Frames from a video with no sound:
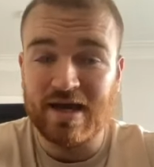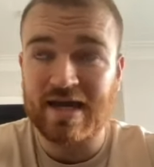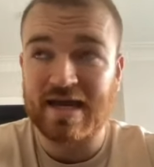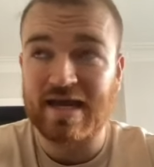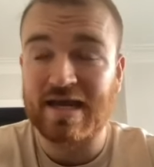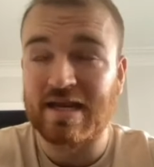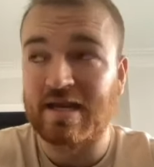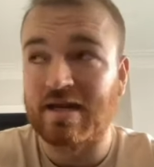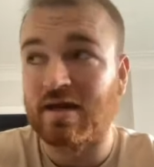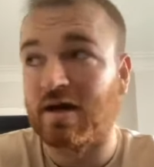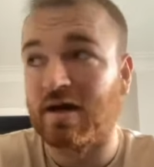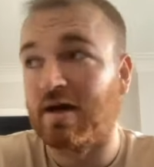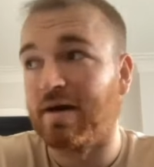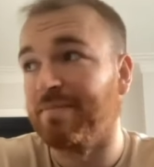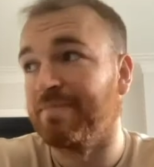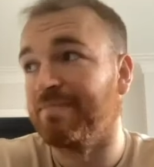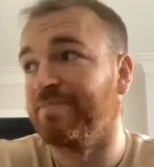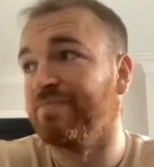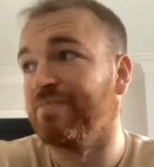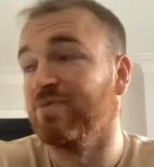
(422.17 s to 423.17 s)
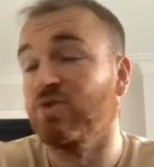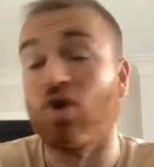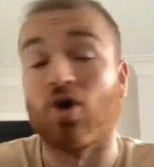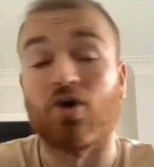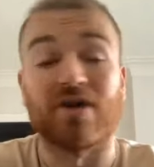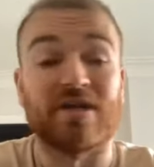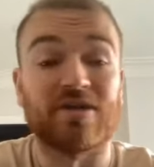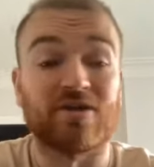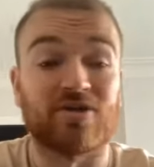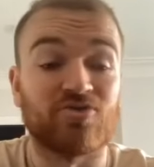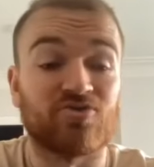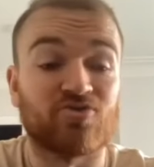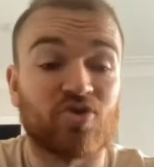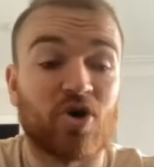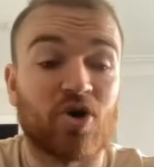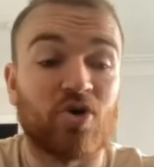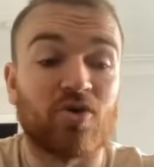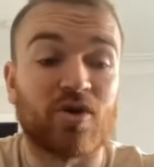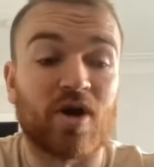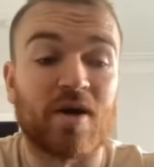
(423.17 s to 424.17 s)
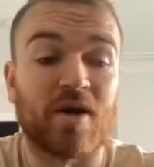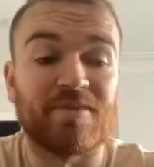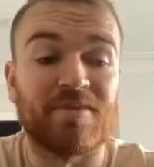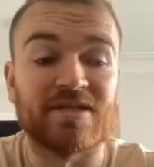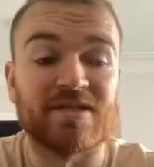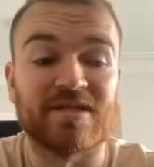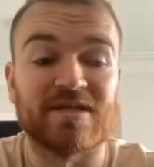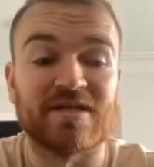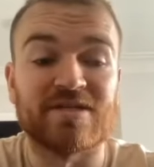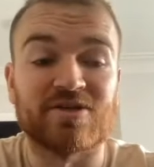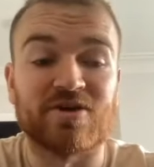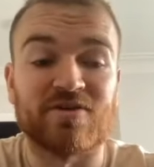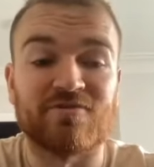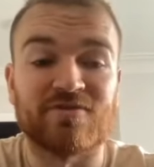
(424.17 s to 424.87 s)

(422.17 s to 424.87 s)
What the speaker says: in not in control Garbisi is